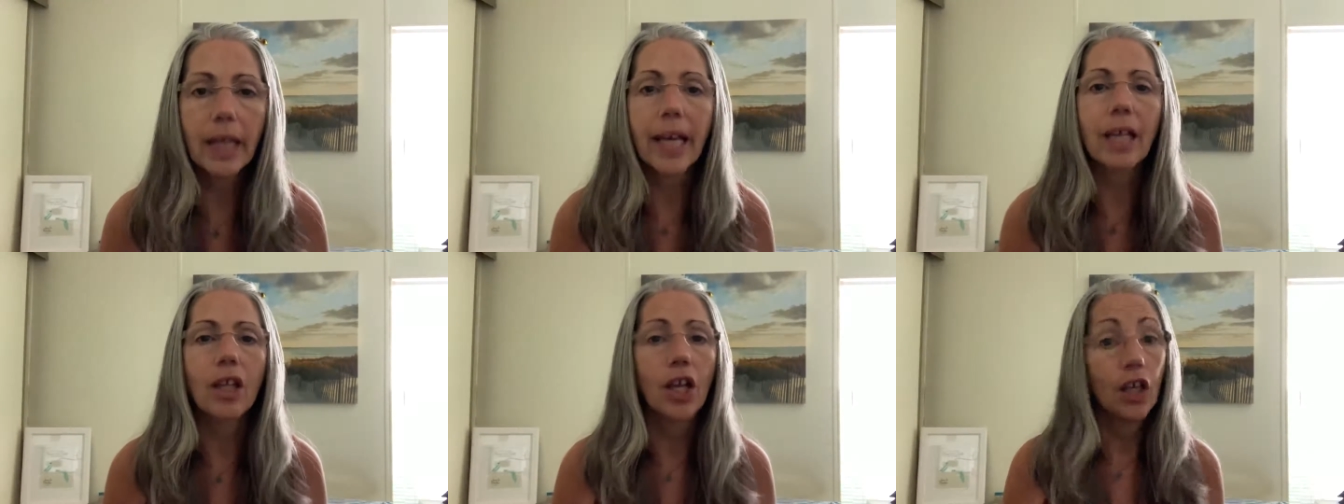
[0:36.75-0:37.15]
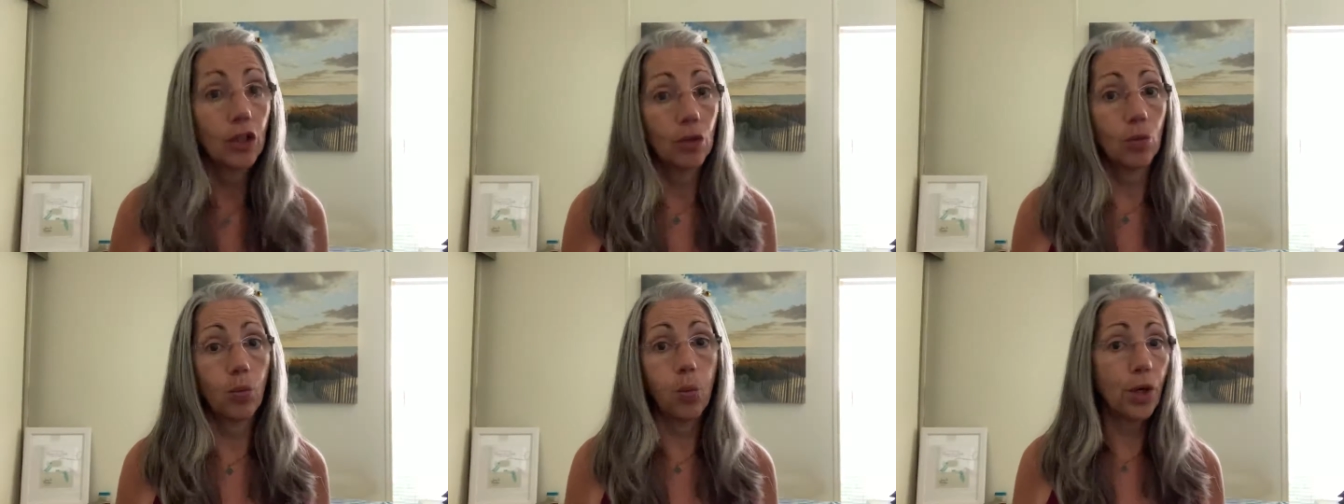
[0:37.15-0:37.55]
like,
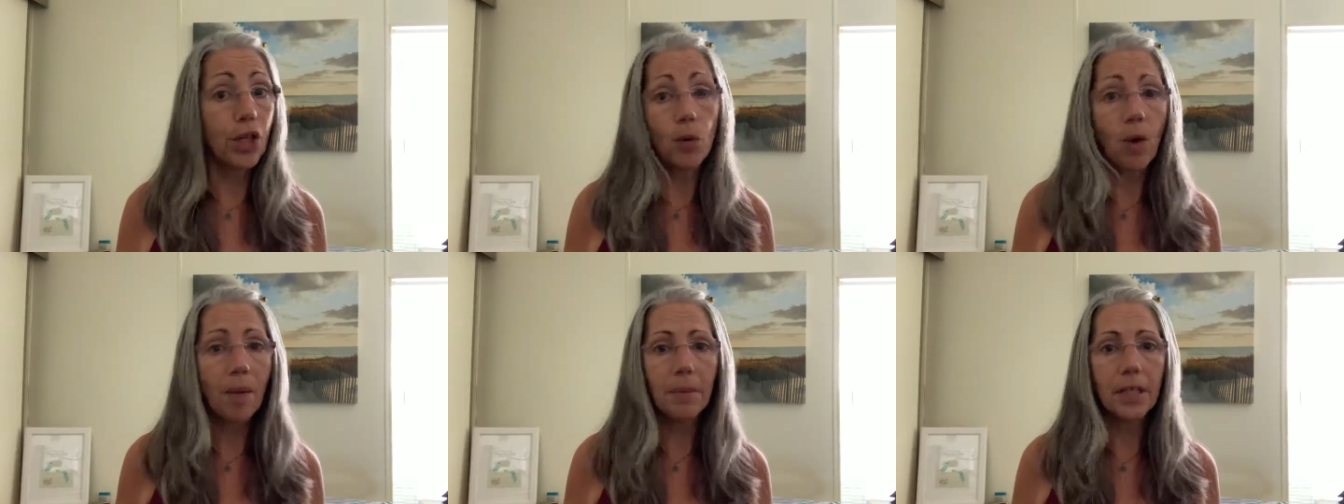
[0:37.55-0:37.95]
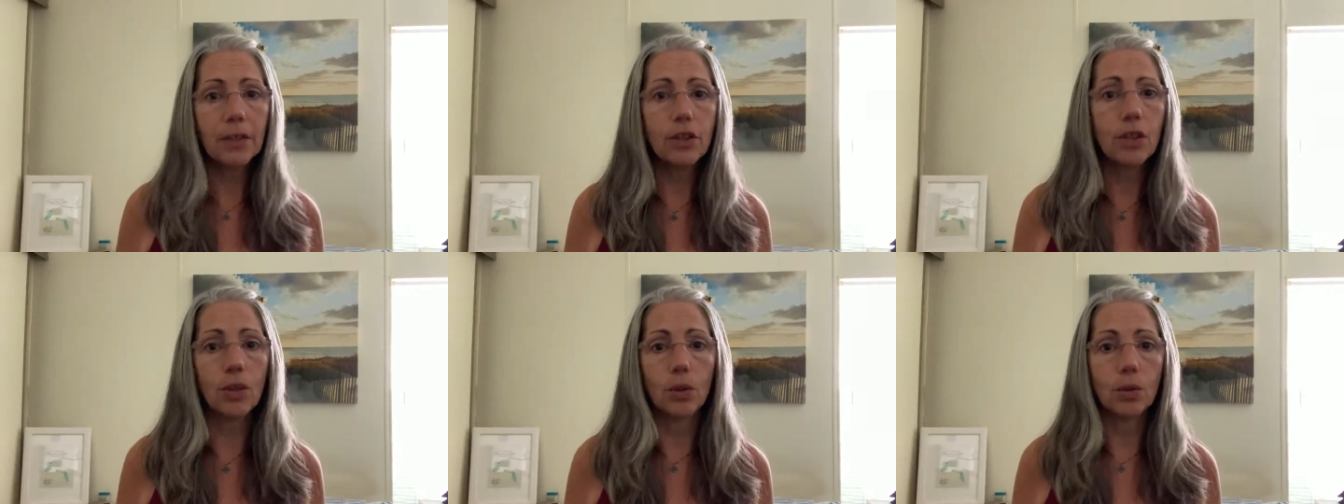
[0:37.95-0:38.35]
what do you want me to
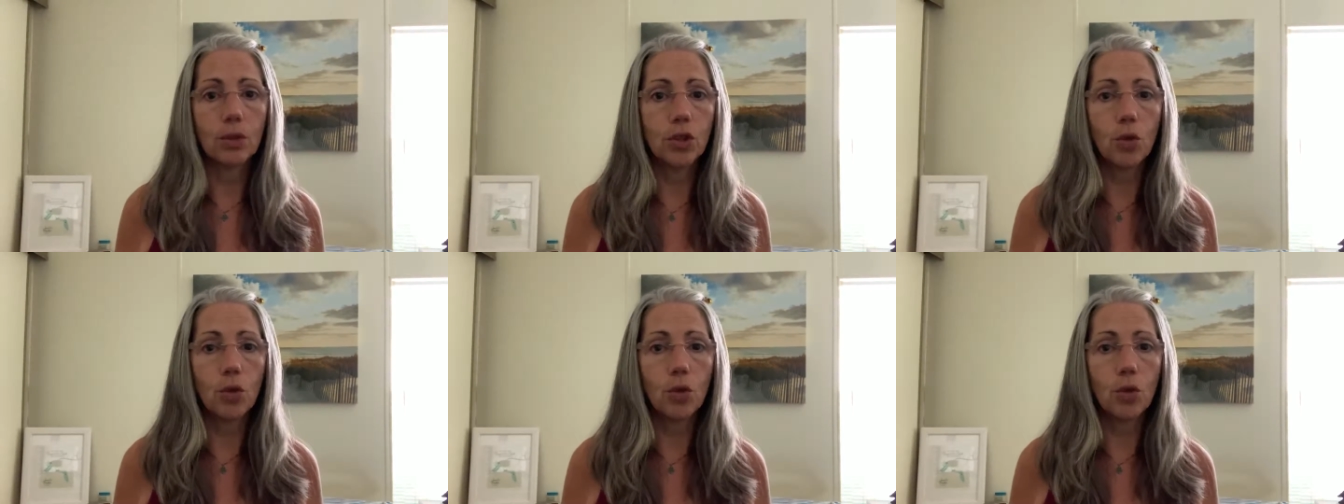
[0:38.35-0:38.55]
do?